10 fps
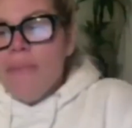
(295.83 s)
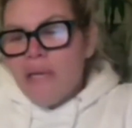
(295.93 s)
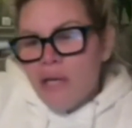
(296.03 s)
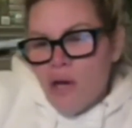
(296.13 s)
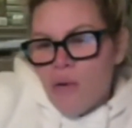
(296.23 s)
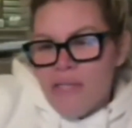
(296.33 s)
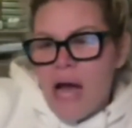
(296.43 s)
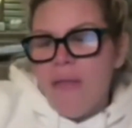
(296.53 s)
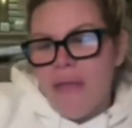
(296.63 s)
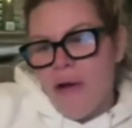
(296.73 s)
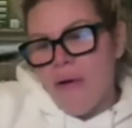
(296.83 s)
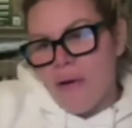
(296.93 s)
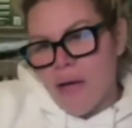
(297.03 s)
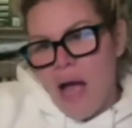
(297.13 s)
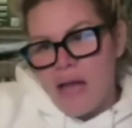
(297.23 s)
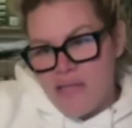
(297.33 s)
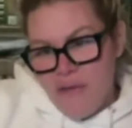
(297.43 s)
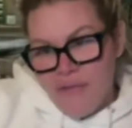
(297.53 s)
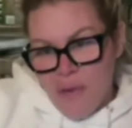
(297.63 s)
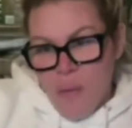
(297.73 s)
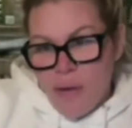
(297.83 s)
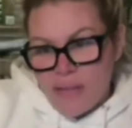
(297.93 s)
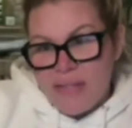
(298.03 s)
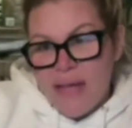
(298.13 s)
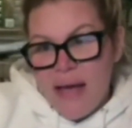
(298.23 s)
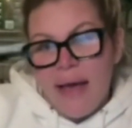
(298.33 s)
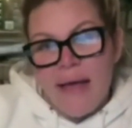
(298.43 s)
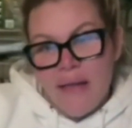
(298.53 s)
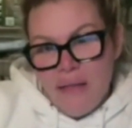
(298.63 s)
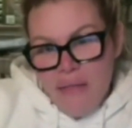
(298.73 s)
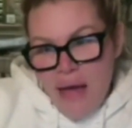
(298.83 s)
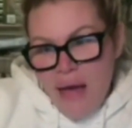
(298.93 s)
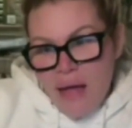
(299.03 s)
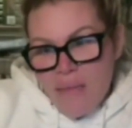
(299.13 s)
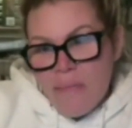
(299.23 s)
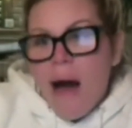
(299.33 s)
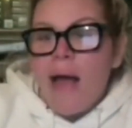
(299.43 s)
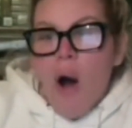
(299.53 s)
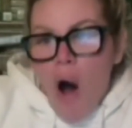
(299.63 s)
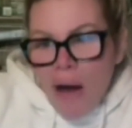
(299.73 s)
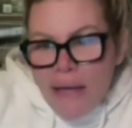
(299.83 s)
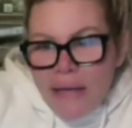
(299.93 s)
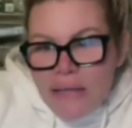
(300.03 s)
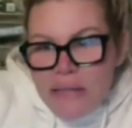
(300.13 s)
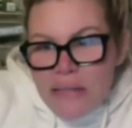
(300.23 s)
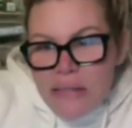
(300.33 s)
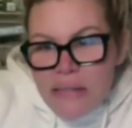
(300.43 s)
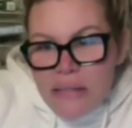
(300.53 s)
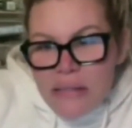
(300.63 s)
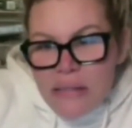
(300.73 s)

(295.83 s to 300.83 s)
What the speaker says: I'm going to go down there, and I definitely want to say that my audience,